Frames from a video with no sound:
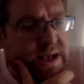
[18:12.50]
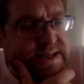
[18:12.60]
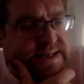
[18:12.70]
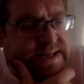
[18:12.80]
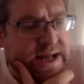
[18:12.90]

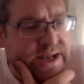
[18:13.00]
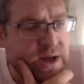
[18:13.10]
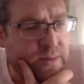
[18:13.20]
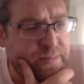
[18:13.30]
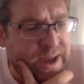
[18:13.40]
Sana
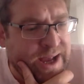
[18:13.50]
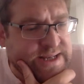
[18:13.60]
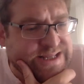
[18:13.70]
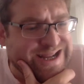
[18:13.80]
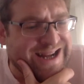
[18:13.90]

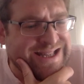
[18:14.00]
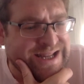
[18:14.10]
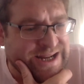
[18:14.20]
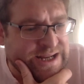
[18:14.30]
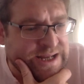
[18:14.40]
Abed
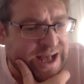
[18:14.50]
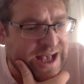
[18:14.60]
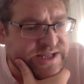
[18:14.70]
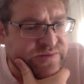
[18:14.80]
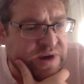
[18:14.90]
Tata
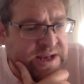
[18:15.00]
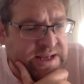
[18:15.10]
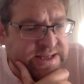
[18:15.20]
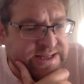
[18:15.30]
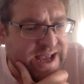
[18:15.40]
has
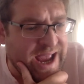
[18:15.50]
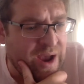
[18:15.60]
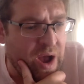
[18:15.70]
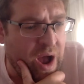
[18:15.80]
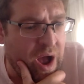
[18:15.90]
written
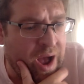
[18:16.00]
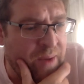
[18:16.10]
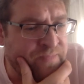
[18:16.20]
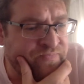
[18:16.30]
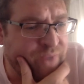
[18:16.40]
saying,
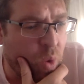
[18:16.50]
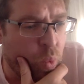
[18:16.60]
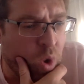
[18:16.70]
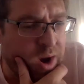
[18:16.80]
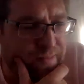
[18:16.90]

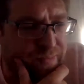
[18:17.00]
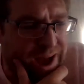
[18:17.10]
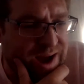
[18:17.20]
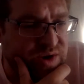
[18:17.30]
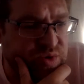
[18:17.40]
what
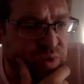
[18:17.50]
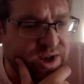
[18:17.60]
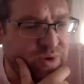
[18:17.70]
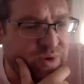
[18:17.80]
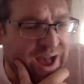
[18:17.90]
about when
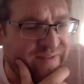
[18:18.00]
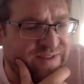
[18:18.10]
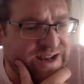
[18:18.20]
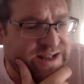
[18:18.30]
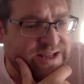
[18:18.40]
have
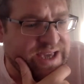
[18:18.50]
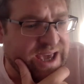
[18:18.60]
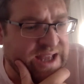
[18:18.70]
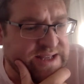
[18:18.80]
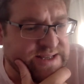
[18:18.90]
little
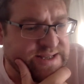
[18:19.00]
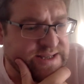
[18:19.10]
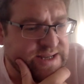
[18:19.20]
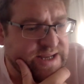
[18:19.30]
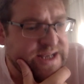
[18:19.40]
kids,
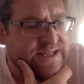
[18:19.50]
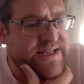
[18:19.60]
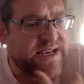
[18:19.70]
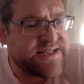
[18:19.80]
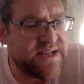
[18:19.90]

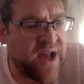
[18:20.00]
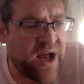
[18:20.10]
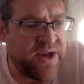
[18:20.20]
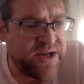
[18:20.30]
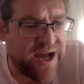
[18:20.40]
6 and
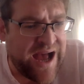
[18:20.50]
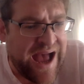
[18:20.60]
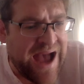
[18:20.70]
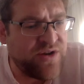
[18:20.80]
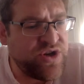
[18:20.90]
under?
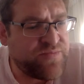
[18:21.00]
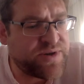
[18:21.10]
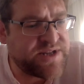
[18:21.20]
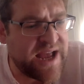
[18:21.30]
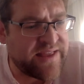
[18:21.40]
How do you
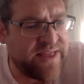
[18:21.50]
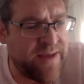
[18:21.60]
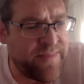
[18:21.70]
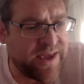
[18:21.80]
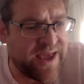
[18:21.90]
protect
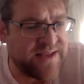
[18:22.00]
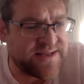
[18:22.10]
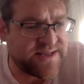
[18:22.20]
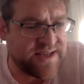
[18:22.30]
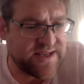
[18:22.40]
them
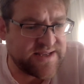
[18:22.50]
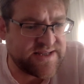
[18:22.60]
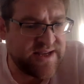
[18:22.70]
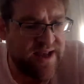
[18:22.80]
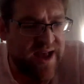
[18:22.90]
against this?
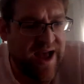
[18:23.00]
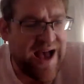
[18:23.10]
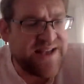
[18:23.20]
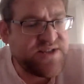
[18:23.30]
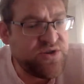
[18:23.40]

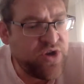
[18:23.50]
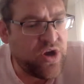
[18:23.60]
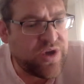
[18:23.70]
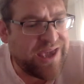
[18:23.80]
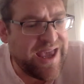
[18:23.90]
As you
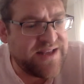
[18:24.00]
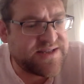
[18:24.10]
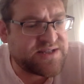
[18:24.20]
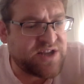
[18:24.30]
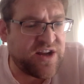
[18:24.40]
know, kids
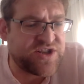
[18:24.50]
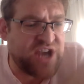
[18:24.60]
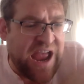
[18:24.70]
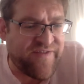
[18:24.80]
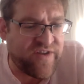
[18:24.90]
touch
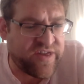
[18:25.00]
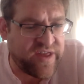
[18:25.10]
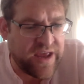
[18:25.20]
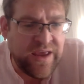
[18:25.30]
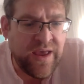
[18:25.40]

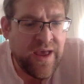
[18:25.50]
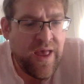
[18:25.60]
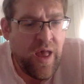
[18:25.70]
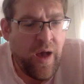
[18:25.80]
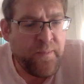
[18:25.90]
everything
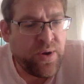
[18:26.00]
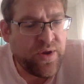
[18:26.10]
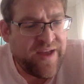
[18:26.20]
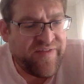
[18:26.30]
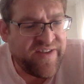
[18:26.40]
and put
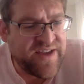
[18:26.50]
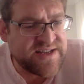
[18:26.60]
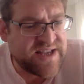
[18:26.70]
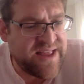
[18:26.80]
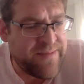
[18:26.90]
their fingers
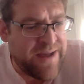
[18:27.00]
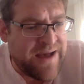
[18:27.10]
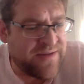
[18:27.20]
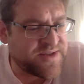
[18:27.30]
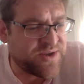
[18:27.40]
in their
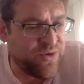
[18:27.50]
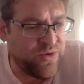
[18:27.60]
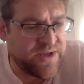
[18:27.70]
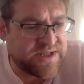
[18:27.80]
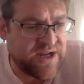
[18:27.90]
mouths all
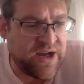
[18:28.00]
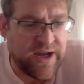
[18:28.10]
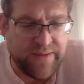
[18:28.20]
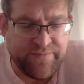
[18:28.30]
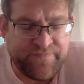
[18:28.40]
the
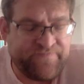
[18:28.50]
time.